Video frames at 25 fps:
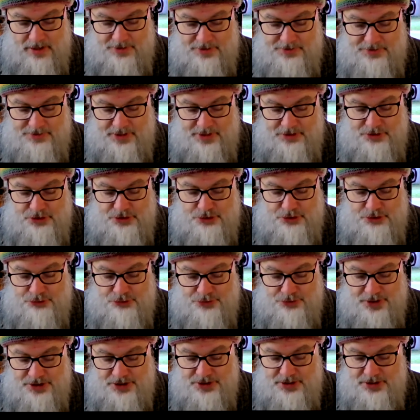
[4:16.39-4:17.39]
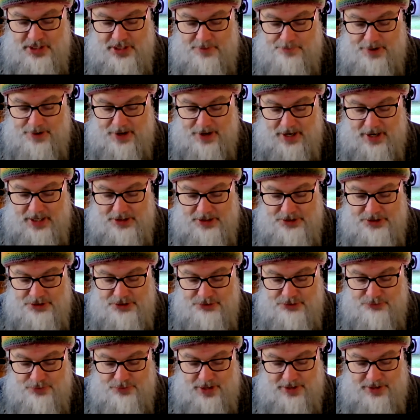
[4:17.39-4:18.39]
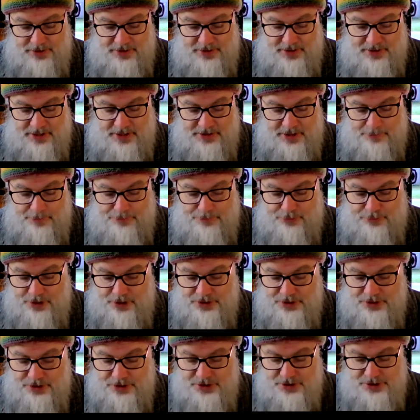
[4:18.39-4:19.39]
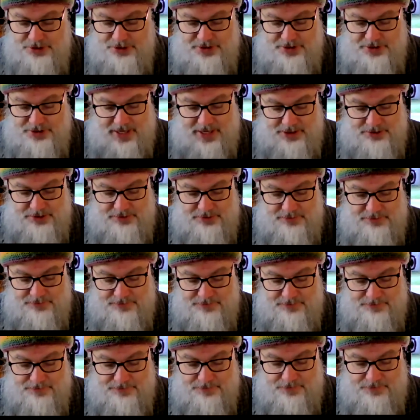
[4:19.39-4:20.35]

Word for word: and then stressed their past rather than their present status.